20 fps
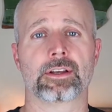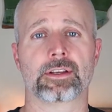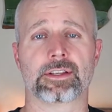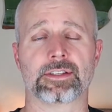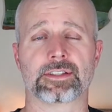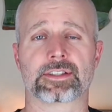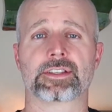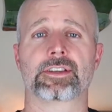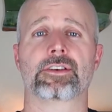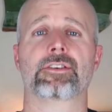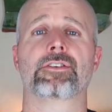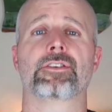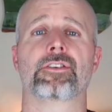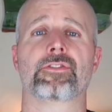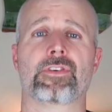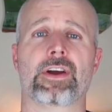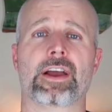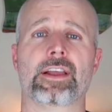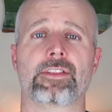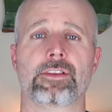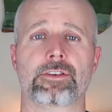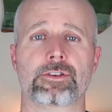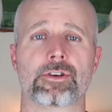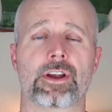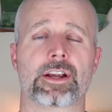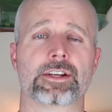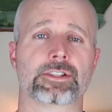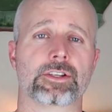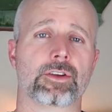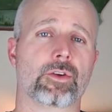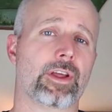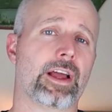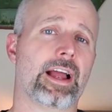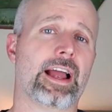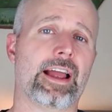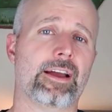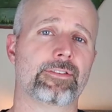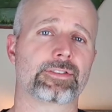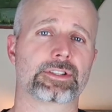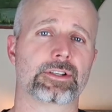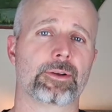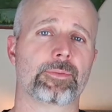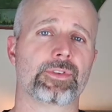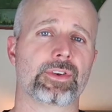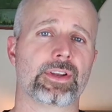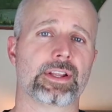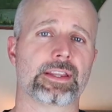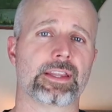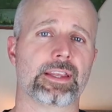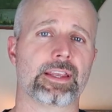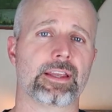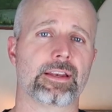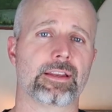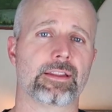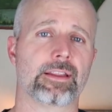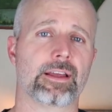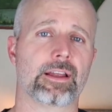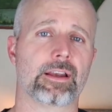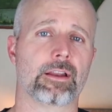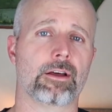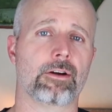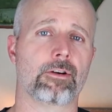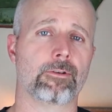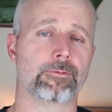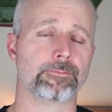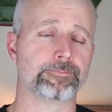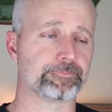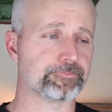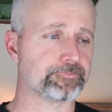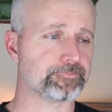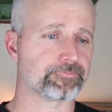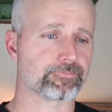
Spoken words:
considering the fact that you're actually going to have something at the end of that loan,